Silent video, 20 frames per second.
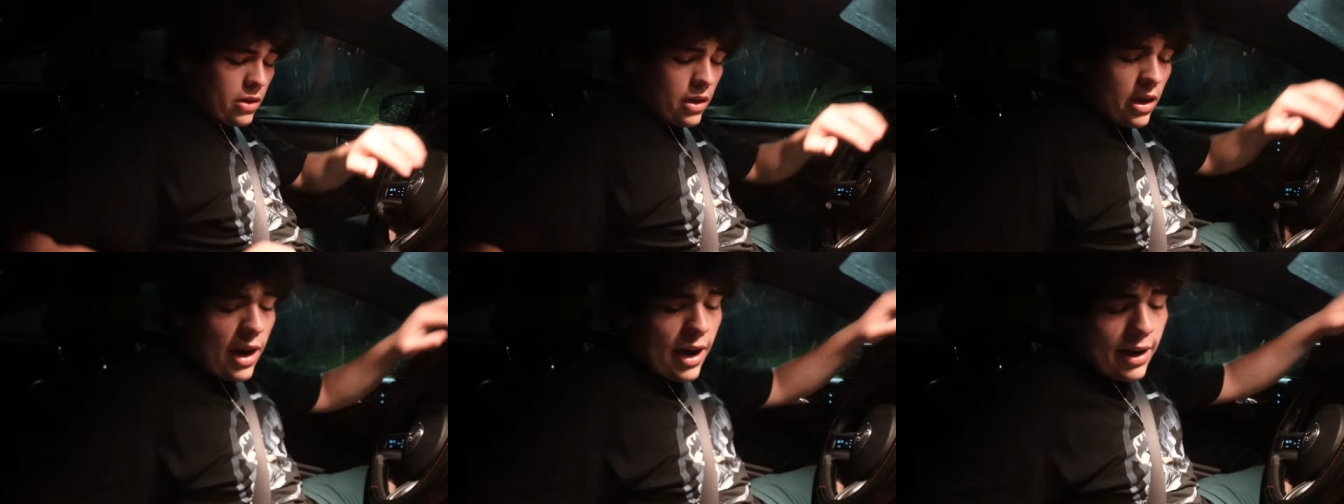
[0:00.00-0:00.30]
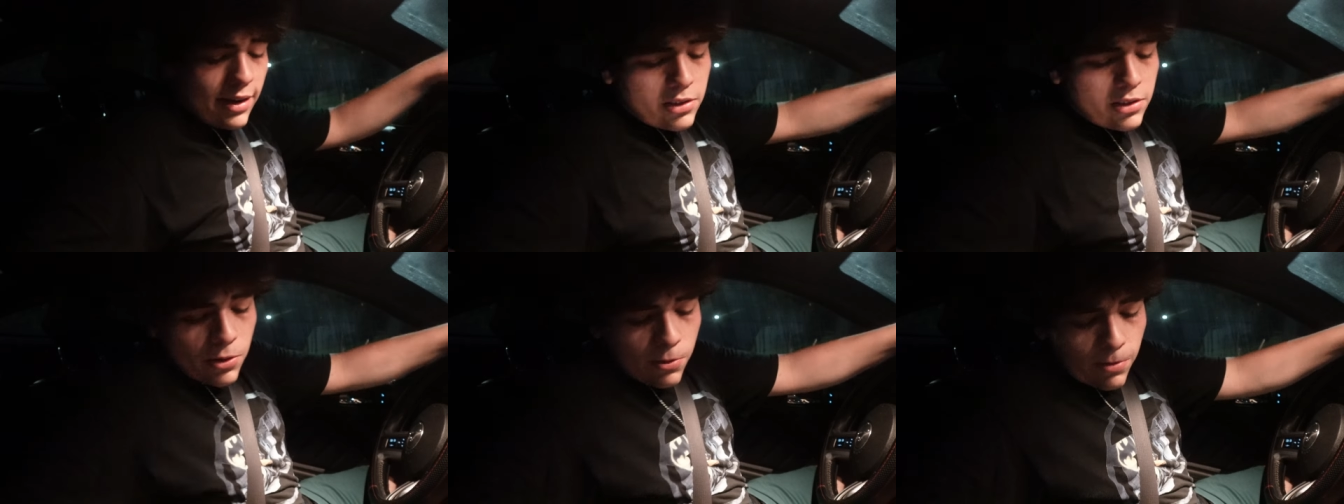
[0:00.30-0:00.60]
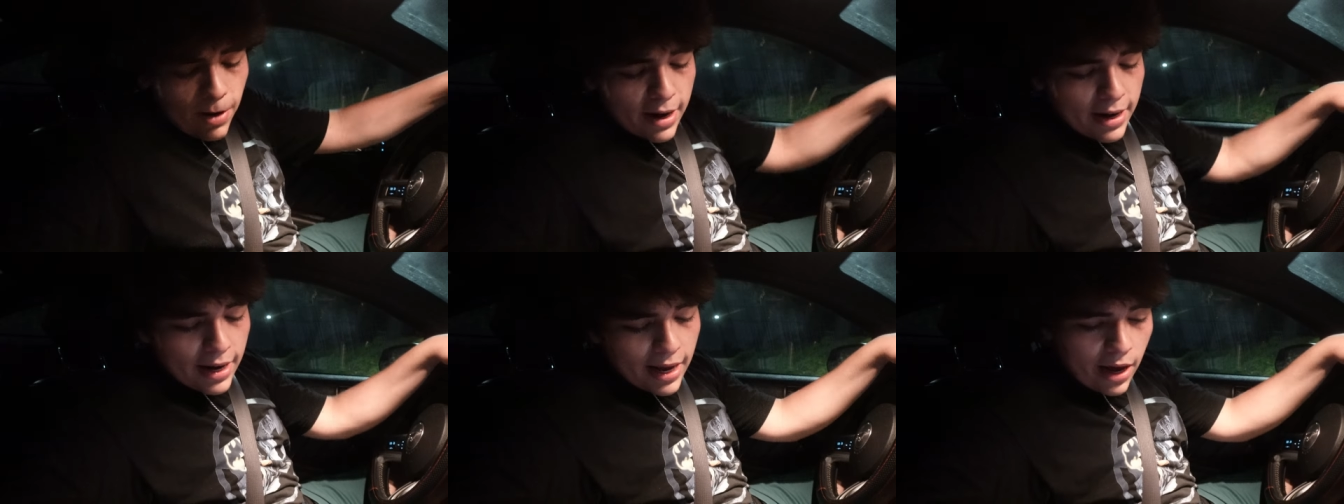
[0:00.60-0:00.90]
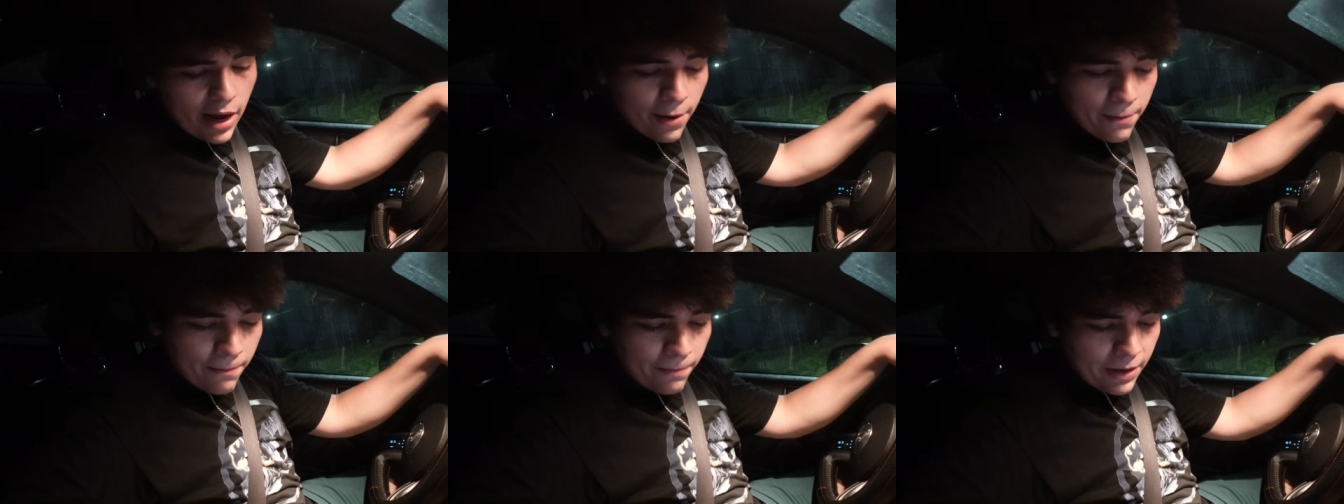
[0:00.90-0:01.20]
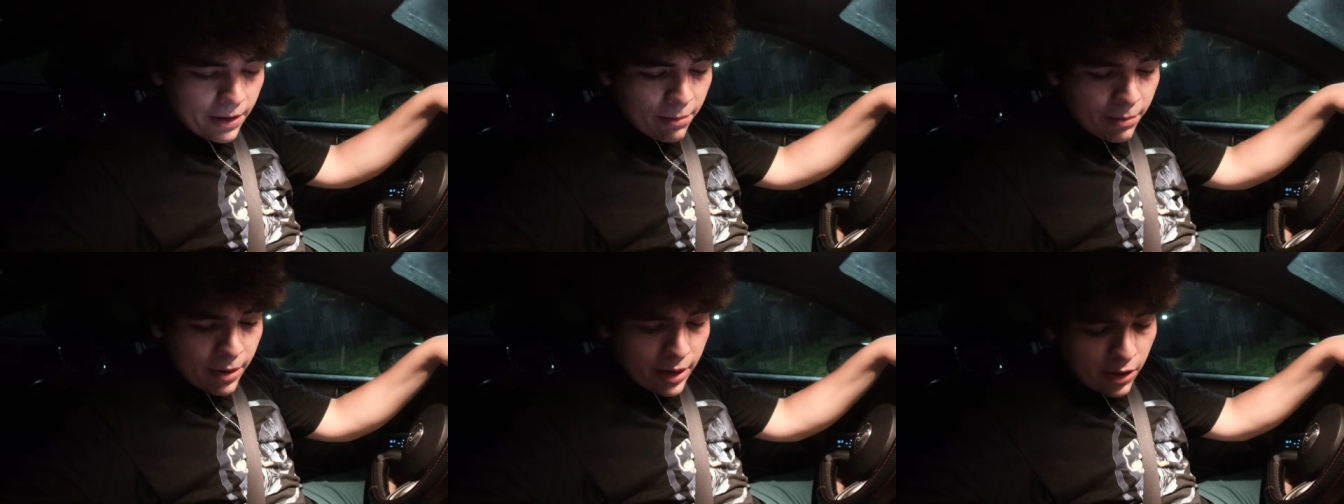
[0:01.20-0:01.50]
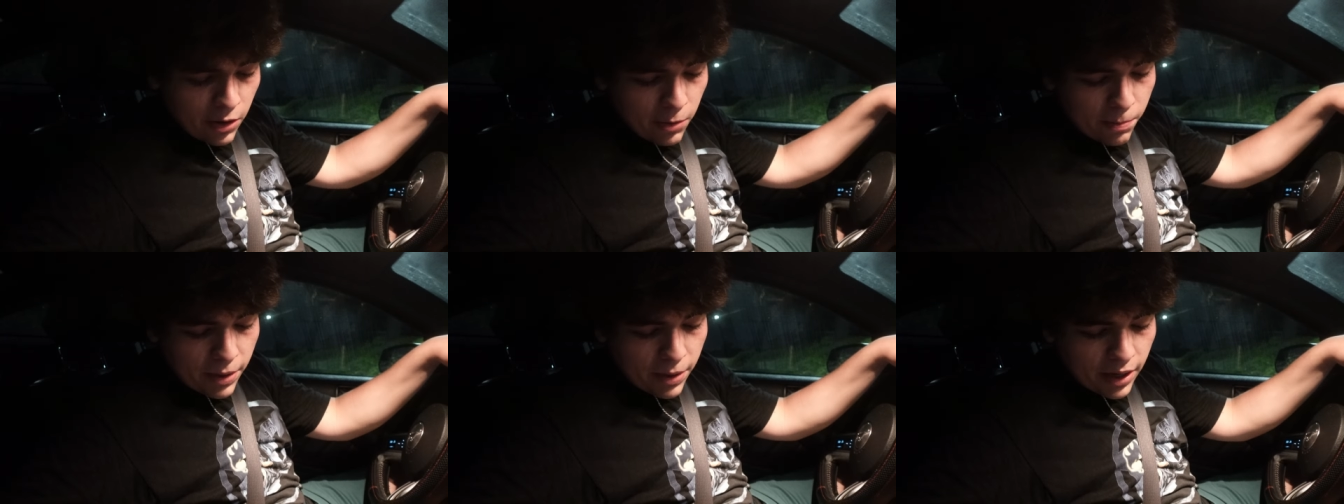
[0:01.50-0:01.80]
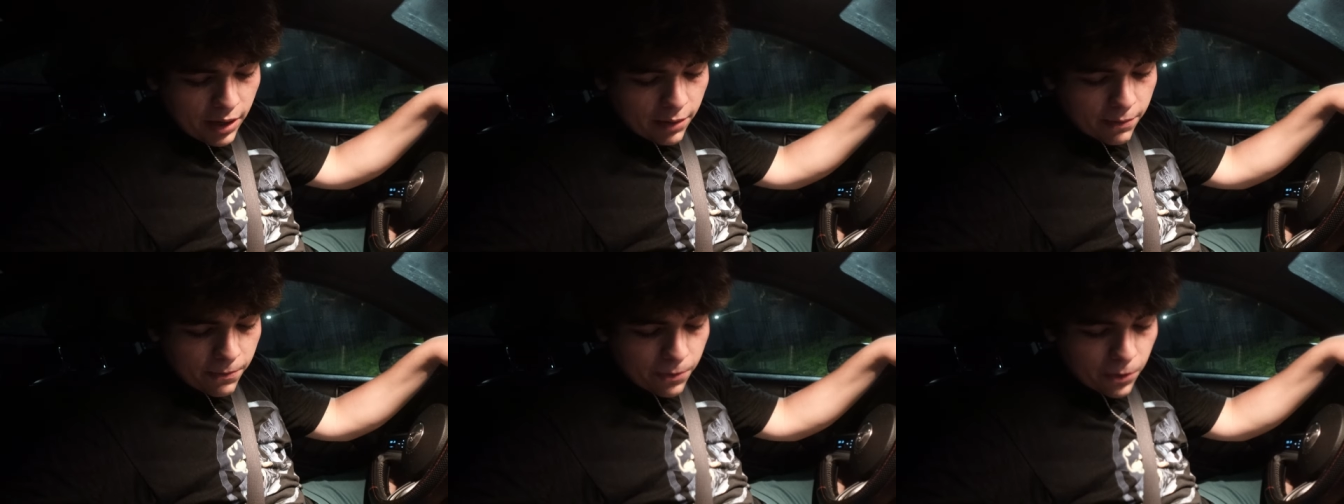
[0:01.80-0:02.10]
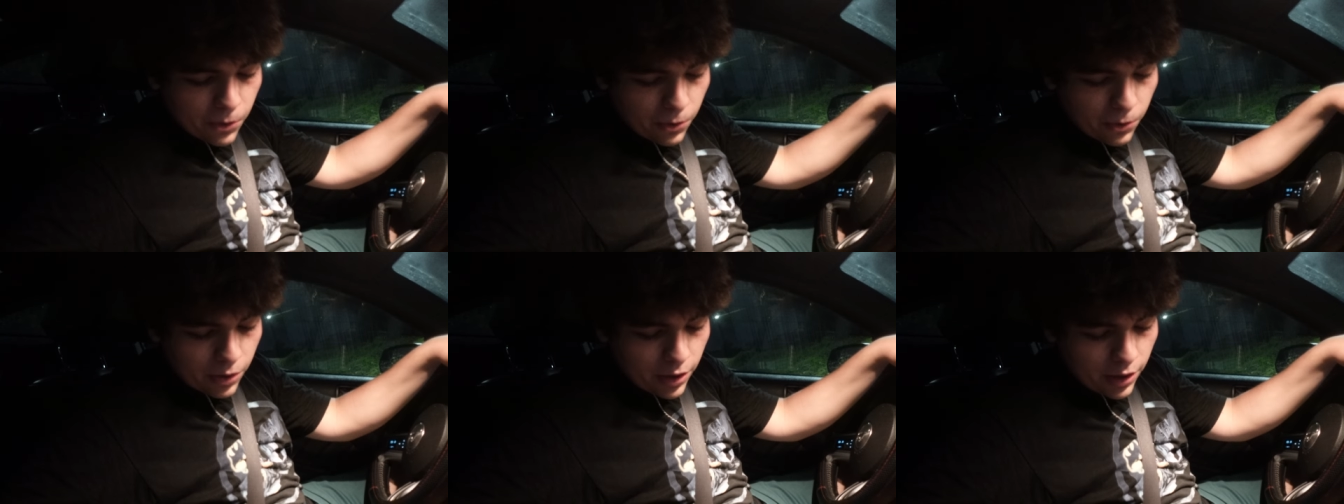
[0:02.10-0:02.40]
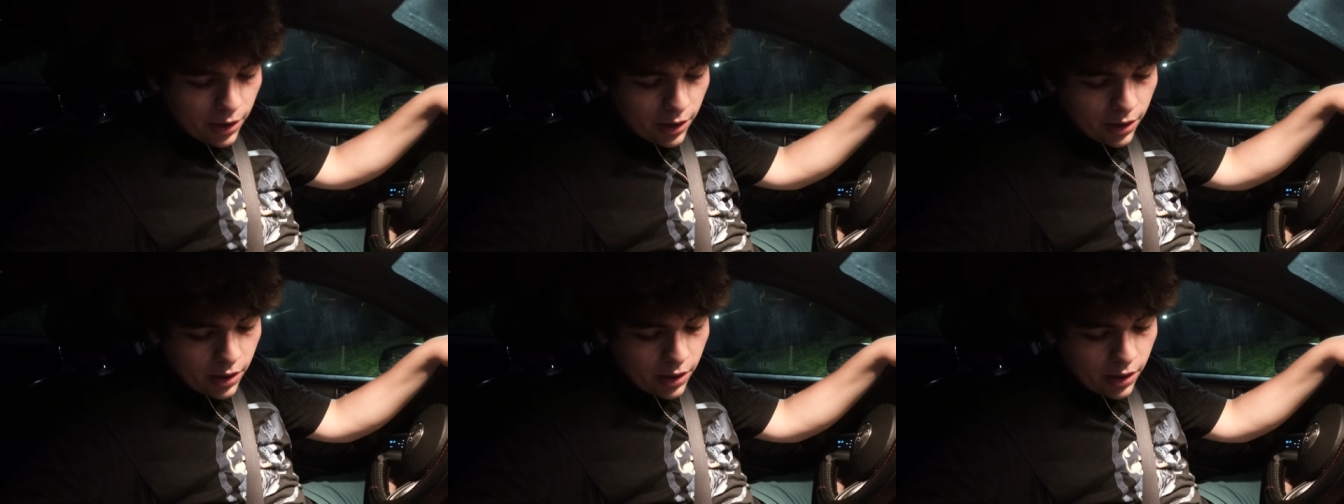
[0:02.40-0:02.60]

All right, so right now, I'm about to go pick up food.